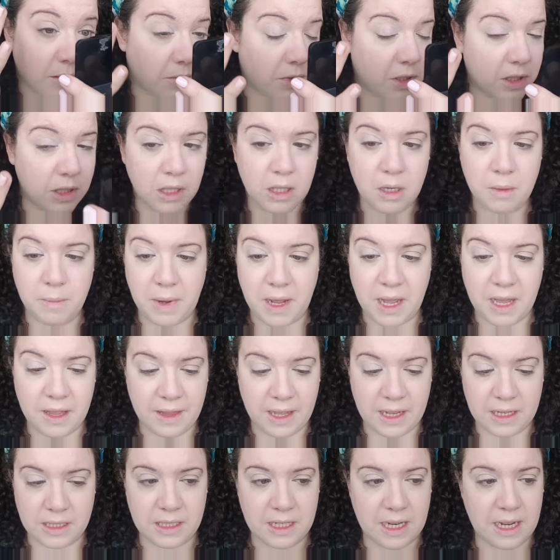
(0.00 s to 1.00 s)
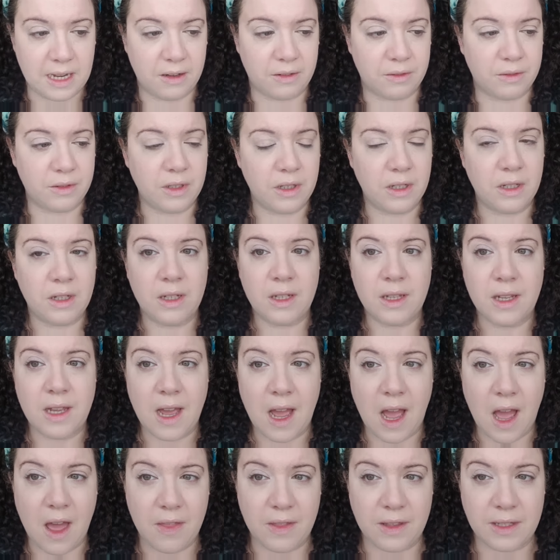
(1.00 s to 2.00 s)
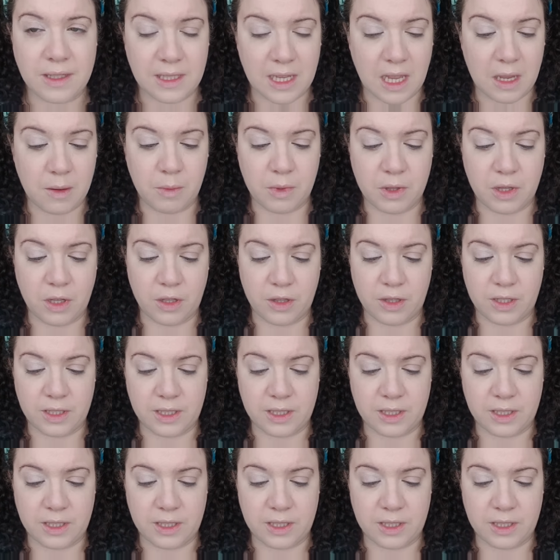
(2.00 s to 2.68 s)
I'm just going to pat that down, and the same with the